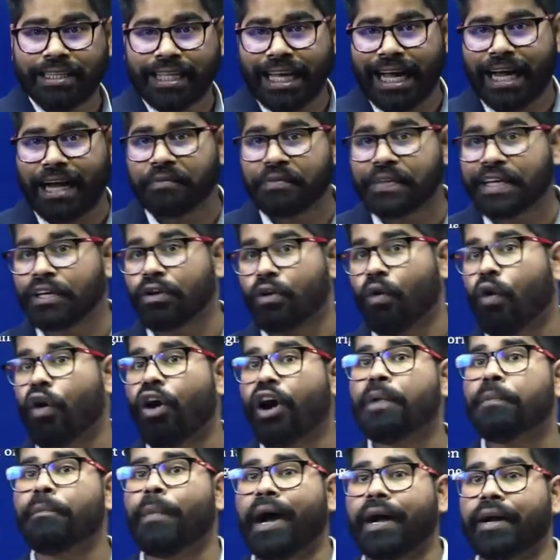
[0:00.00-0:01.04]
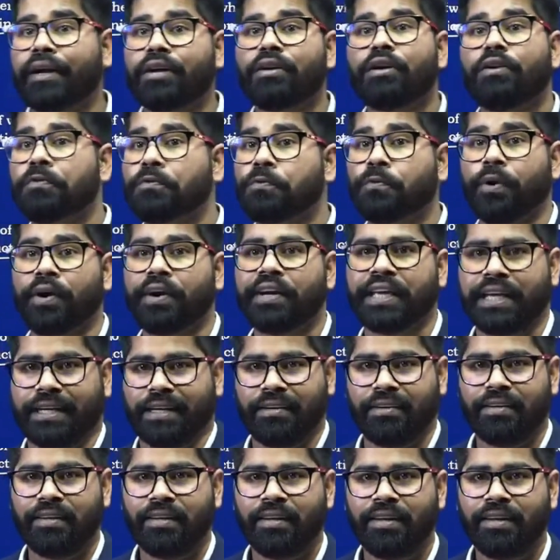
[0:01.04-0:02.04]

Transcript: they have their own manner of working.